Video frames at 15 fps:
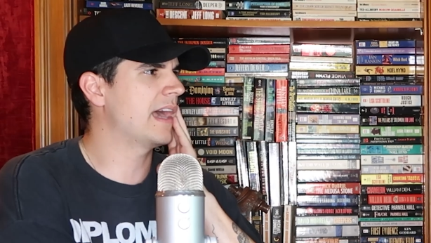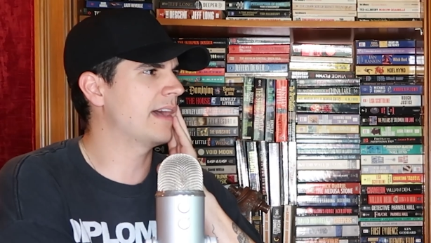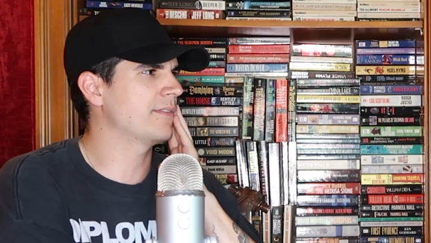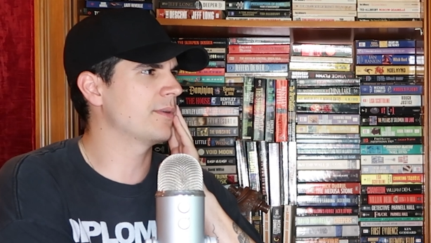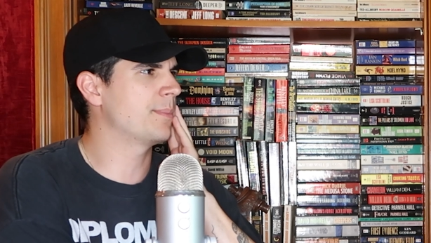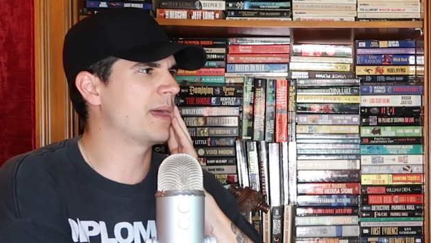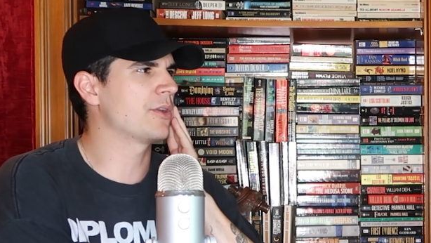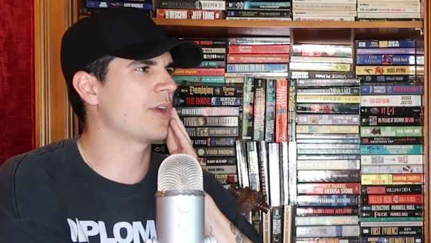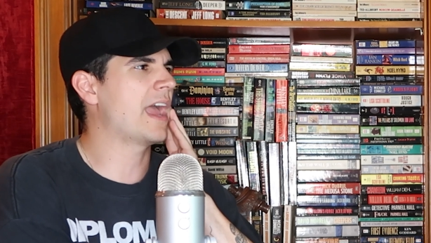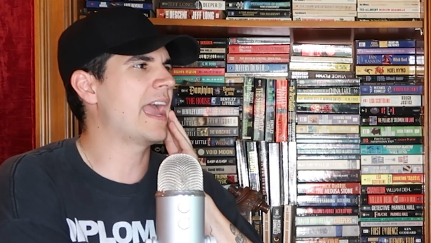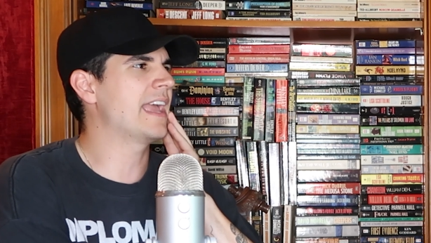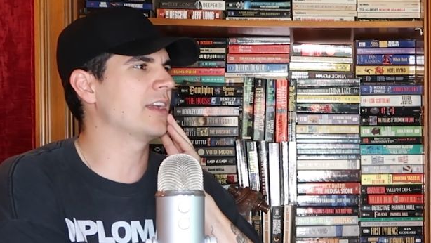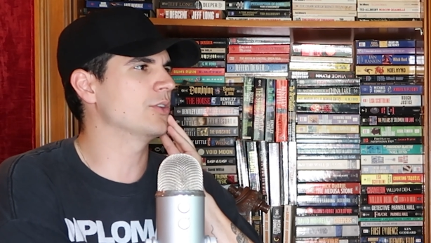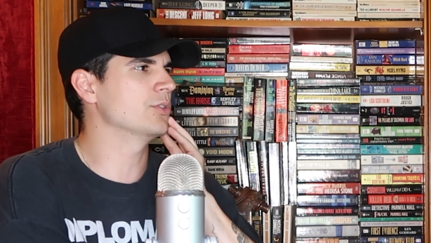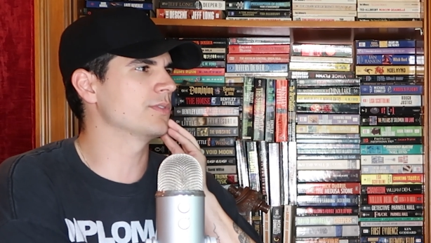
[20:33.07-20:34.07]
have a better
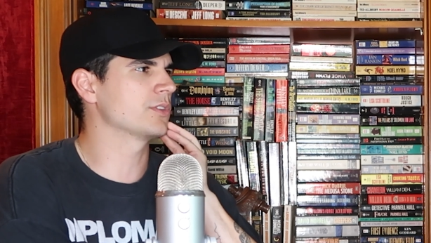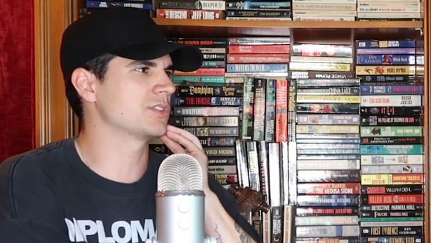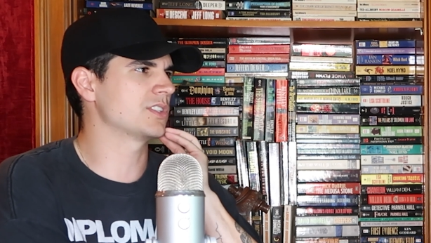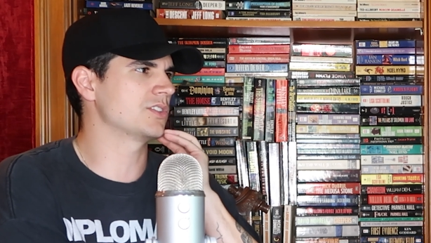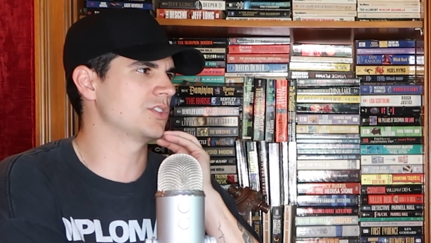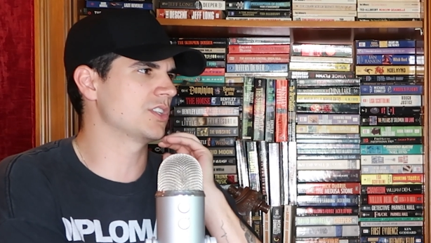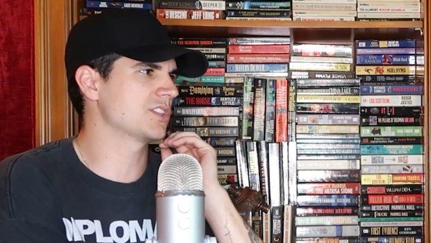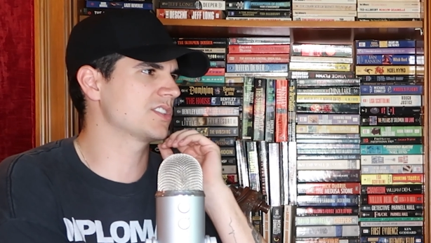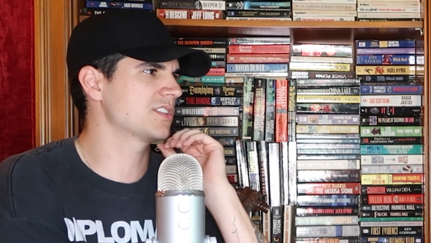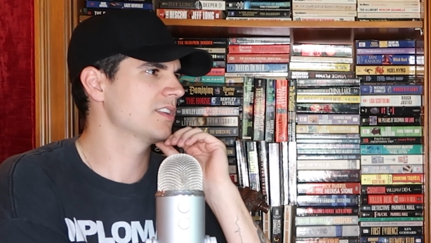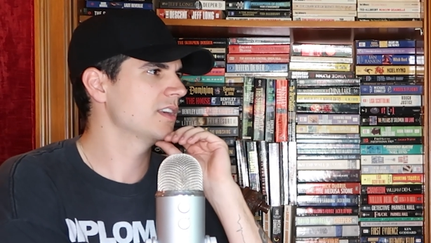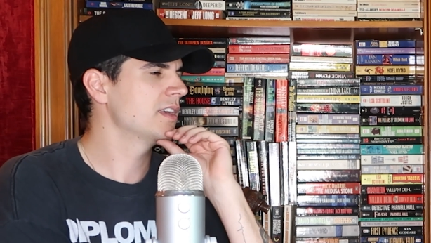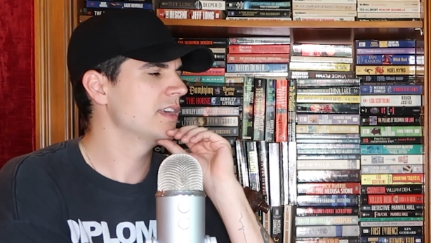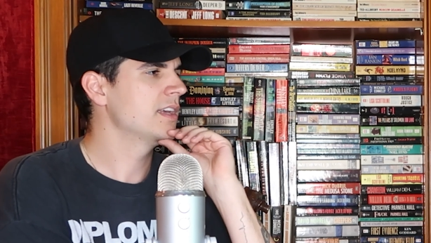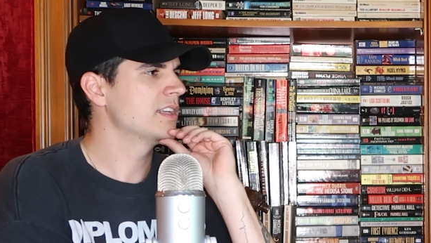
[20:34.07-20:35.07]
angle versus just
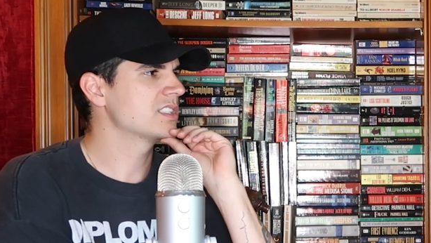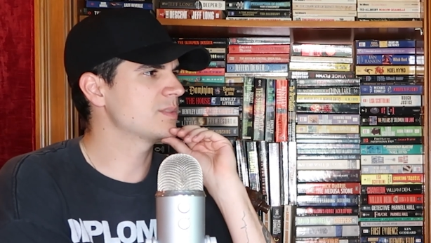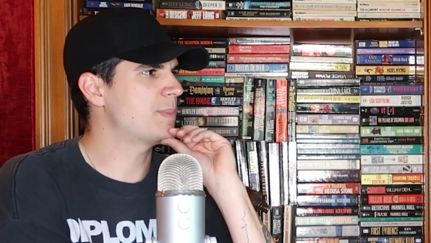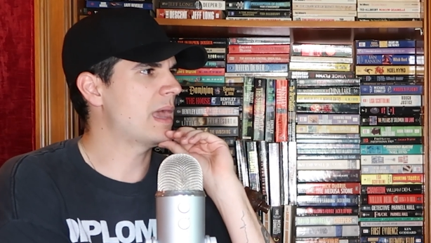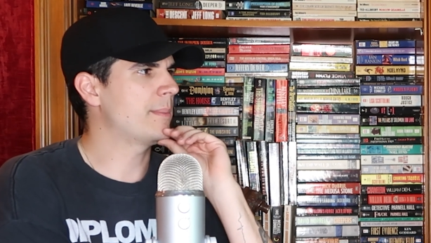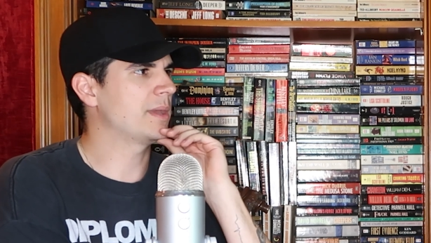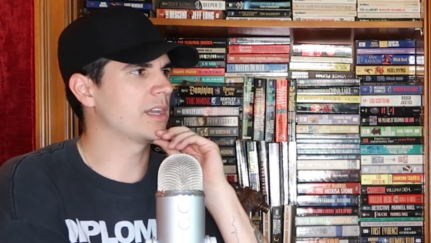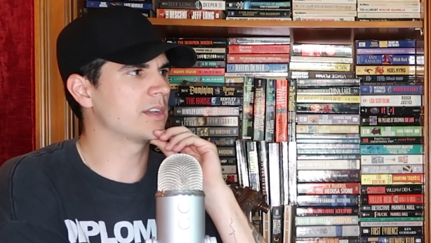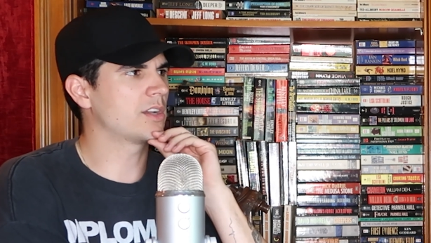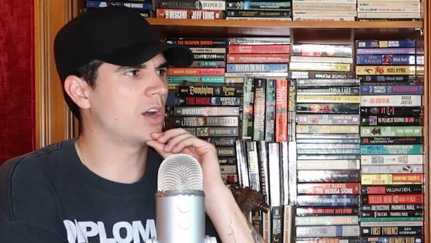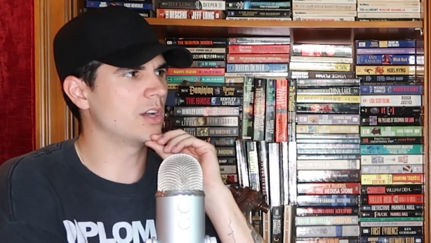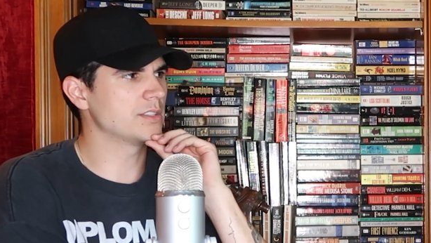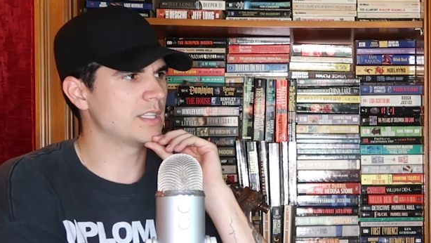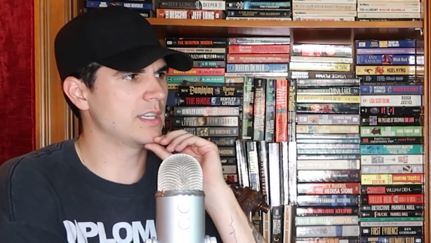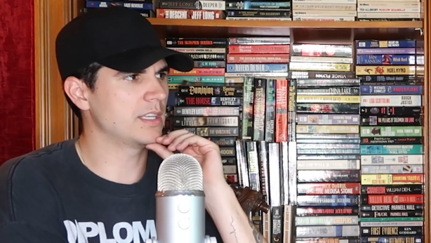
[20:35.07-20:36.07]
spamming
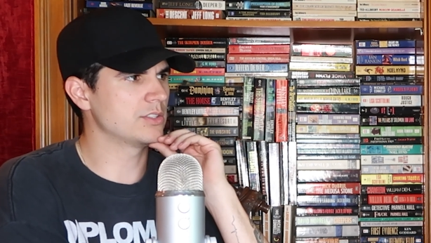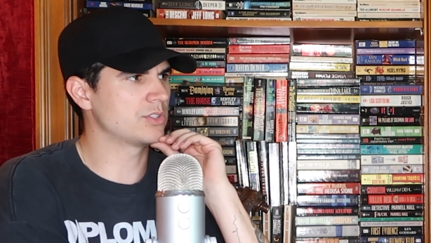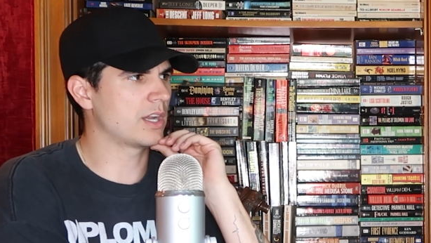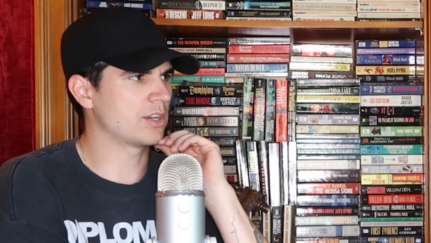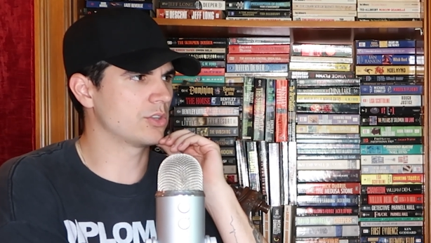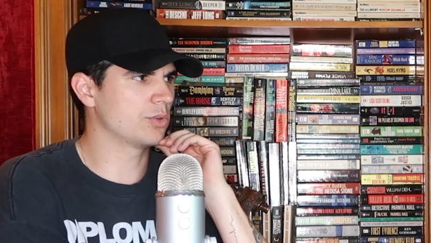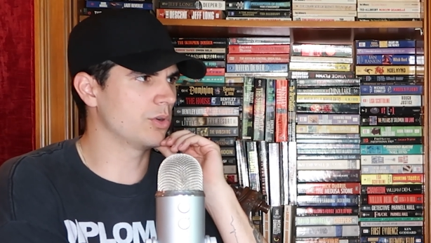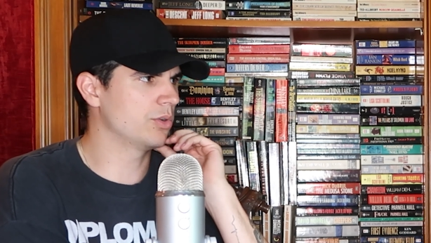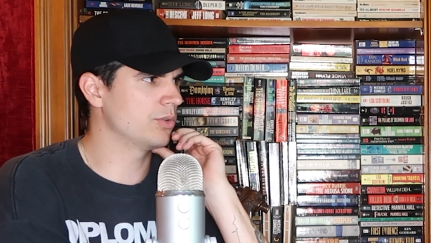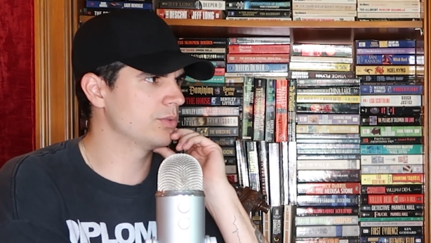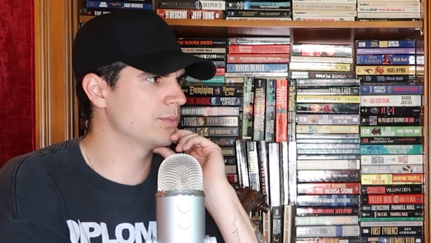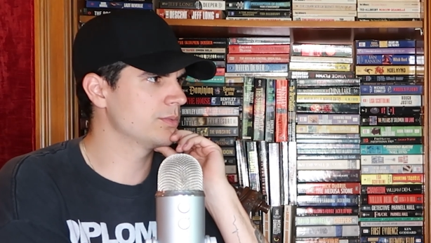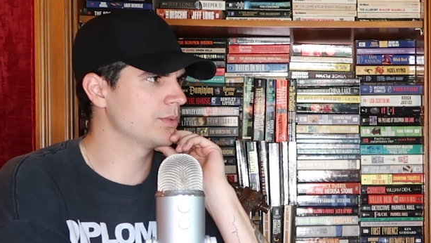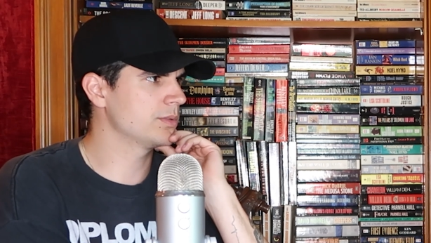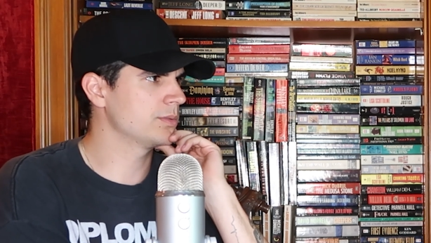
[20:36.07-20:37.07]
content and trying to
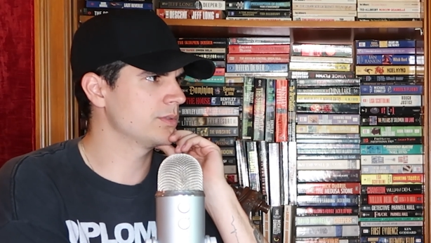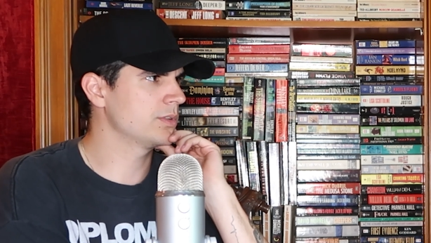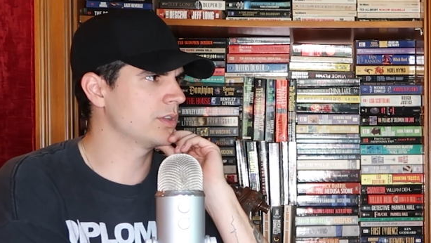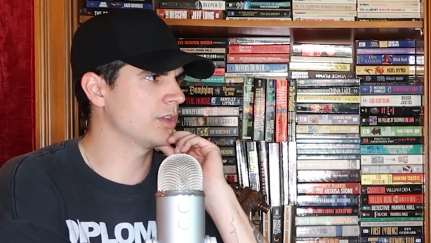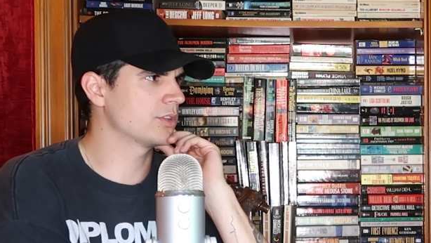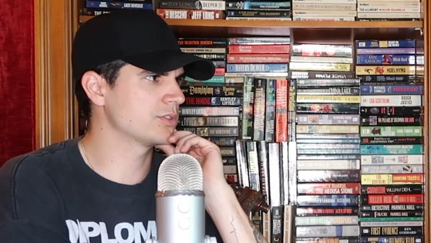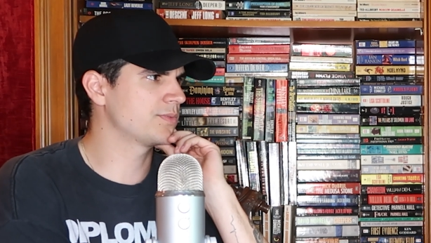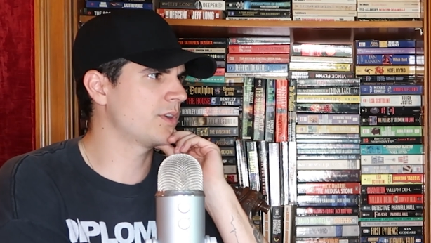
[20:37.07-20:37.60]
grow a larger